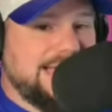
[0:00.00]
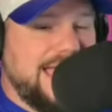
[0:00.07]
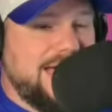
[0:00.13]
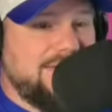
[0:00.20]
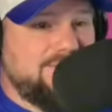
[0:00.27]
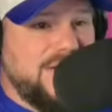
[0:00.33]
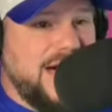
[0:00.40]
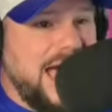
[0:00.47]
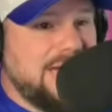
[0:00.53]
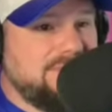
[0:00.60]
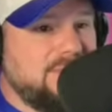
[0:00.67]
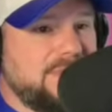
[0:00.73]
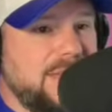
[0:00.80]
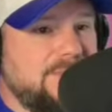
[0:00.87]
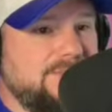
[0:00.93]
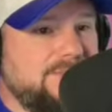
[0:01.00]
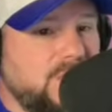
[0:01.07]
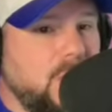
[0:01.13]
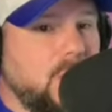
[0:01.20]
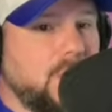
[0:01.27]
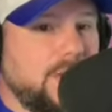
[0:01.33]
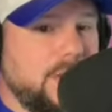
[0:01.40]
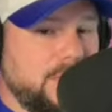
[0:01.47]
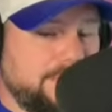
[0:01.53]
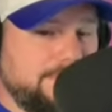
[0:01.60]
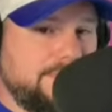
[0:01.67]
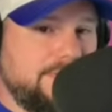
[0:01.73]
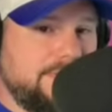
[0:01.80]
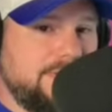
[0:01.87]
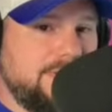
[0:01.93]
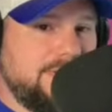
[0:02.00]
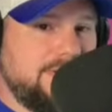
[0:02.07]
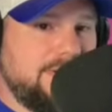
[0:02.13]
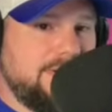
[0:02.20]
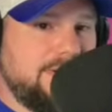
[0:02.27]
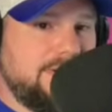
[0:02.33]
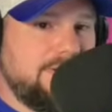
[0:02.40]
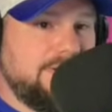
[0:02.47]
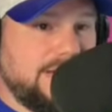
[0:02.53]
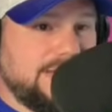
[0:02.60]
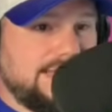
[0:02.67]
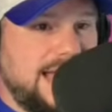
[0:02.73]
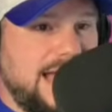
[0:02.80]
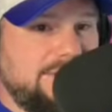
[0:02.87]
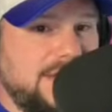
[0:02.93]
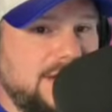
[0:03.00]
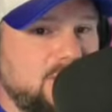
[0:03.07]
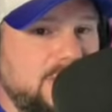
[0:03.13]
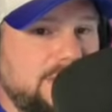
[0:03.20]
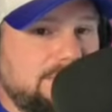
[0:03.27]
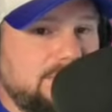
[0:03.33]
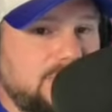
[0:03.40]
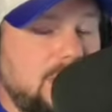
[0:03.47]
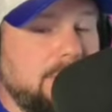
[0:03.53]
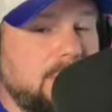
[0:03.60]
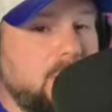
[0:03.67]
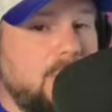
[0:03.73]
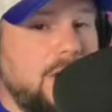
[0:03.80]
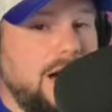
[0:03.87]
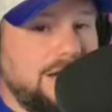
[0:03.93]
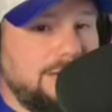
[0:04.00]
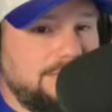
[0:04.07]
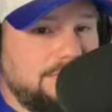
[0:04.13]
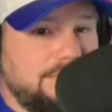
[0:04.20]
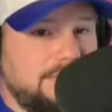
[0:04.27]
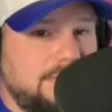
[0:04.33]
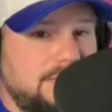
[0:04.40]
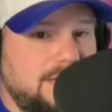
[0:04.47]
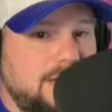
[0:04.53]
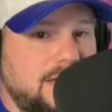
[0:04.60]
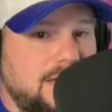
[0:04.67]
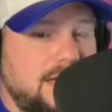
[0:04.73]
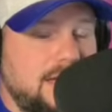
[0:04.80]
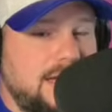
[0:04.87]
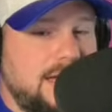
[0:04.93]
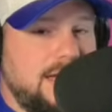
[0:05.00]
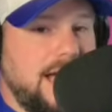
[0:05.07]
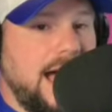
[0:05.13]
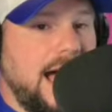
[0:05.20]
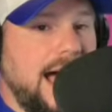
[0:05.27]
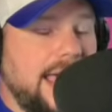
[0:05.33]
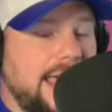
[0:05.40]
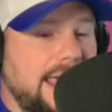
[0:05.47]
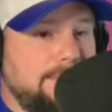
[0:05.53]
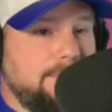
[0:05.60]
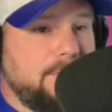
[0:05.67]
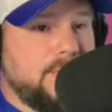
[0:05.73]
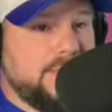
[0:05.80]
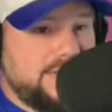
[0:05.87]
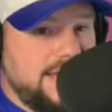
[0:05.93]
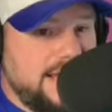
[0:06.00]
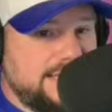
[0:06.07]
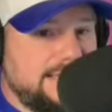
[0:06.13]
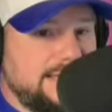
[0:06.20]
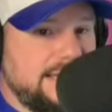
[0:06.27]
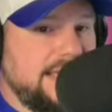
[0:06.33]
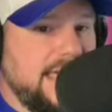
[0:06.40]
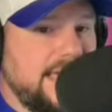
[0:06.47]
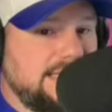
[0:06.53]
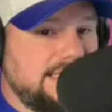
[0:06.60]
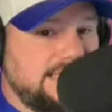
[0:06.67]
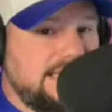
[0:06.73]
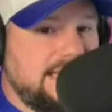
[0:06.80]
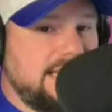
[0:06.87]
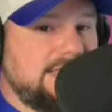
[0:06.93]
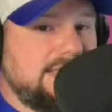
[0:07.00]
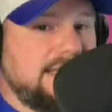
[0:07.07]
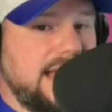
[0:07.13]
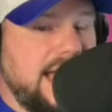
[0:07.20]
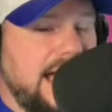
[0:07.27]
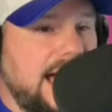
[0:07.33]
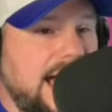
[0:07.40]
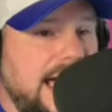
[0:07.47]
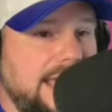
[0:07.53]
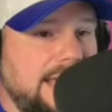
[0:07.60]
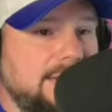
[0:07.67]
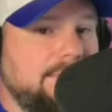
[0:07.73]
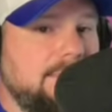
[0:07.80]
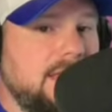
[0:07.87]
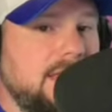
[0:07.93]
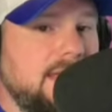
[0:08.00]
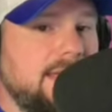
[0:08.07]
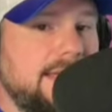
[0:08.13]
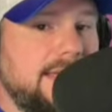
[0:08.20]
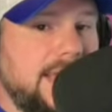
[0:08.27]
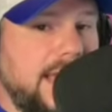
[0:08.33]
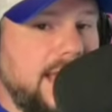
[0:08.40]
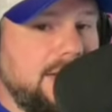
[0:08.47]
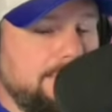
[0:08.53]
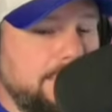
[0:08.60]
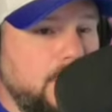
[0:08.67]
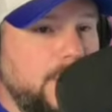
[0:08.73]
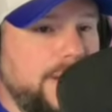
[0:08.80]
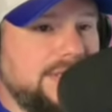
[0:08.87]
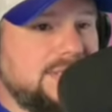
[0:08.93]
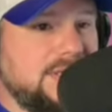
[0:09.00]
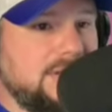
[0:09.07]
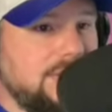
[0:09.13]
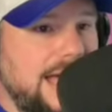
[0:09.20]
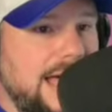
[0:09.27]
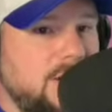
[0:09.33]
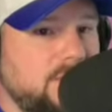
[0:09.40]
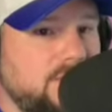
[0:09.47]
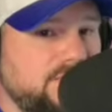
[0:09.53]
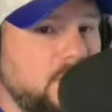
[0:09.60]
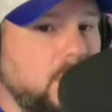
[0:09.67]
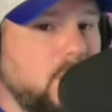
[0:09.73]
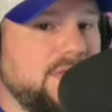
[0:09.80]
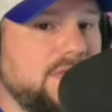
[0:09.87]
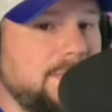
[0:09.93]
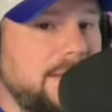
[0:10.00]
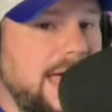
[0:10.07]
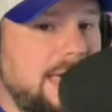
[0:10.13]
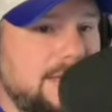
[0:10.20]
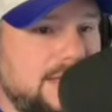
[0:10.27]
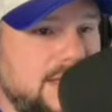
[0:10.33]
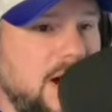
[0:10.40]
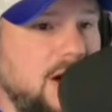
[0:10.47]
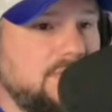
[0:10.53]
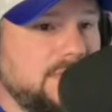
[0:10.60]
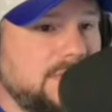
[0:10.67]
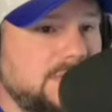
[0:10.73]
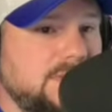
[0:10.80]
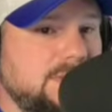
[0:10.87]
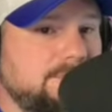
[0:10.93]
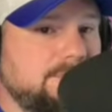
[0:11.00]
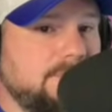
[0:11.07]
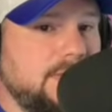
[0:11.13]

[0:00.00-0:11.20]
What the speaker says: I have five of them for you. Let's dive into it. Number one, I am predicting a season high in points allowed for the Miami Dolphins.